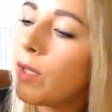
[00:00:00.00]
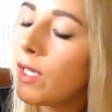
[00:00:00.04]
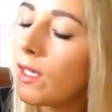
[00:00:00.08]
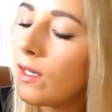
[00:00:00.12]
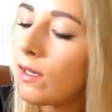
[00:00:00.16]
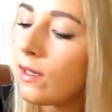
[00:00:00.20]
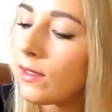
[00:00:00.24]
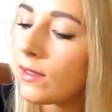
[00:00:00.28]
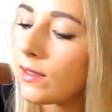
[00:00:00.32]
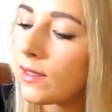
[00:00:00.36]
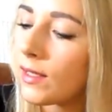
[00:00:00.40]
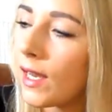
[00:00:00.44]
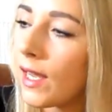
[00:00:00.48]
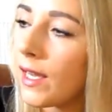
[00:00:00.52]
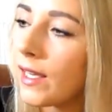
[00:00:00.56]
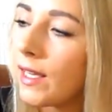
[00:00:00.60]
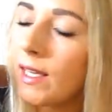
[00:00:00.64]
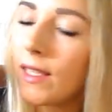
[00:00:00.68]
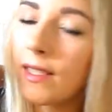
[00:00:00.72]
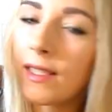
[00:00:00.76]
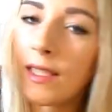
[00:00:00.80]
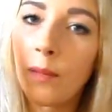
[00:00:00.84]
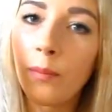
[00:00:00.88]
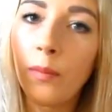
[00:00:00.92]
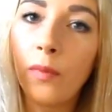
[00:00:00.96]
because, like
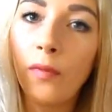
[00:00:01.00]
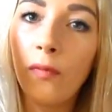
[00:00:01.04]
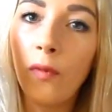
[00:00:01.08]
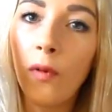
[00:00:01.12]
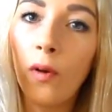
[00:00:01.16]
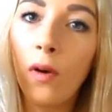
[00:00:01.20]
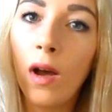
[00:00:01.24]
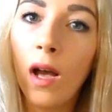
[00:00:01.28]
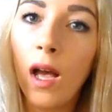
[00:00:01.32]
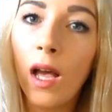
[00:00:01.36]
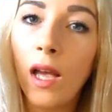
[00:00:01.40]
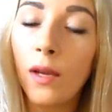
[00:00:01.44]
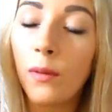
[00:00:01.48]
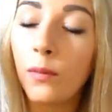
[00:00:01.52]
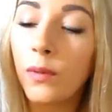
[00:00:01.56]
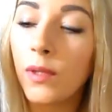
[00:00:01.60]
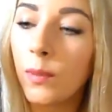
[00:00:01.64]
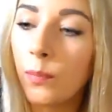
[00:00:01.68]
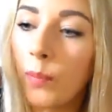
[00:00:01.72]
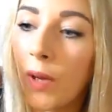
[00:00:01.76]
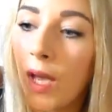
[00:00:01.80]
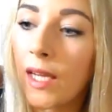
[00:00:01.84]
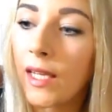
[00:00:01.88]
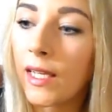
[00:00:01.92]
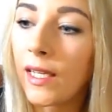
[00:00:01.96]
I said before, I
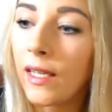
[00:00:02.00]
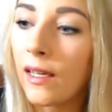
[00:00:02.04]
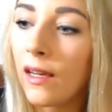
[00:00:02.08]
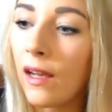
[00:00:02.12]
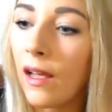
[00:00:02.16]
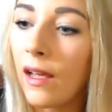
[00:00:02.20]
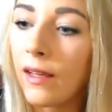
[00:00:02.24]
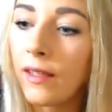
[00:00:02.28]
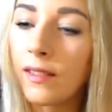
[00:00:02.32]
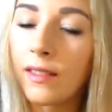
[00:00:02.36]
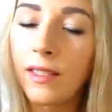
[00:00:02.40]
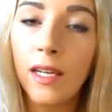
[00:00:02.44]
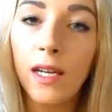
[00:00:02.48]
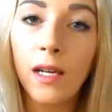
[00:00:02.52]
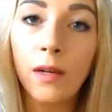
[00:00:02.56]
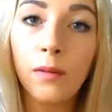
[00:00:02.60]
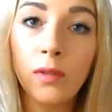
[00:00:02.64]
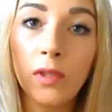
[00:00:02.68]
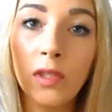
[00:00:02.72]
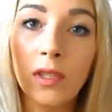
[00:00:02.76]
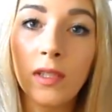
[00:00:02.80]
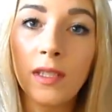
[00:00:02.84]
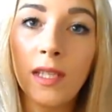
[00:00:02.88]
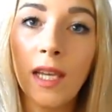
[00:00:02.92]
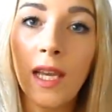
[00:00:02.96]
was packing light and I
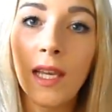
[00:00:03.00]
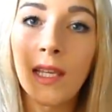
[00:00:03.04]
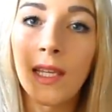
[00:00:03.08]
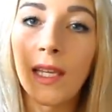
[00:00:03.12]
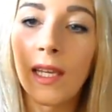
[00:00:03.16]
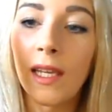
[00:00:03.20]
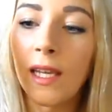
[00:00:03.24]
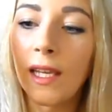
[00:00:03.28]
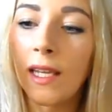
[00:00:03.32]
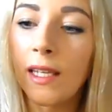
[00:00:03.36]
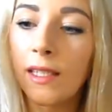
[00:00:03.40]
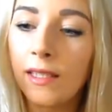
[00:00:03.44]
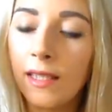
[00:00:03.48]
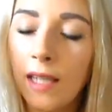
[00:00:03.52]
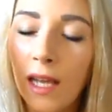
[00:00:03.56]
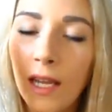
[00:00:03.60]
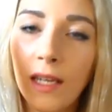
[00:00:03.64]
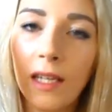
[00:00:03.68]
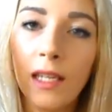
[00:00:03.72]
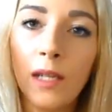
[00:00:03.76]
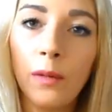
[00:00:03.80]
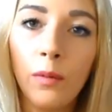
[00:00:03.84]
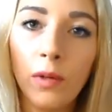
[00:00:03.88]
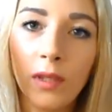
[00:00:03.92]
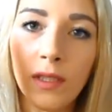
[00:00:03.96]
was just taking
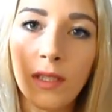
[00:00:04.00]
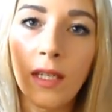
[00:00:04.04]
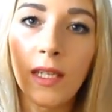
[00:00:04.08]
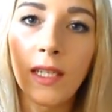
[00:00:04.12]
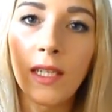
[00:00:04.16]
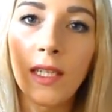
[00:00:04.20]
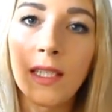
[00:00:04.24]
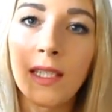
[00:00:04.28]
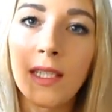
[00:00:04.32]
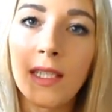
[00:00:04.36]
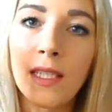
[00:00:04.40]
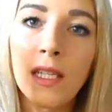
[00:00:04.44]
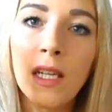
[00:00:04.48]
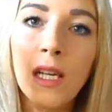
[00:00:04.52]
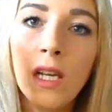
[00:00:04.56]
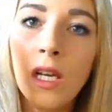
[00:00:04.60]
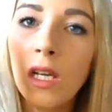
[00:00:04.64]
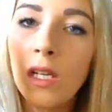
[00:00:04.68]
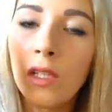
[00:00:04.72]
exactly what I needed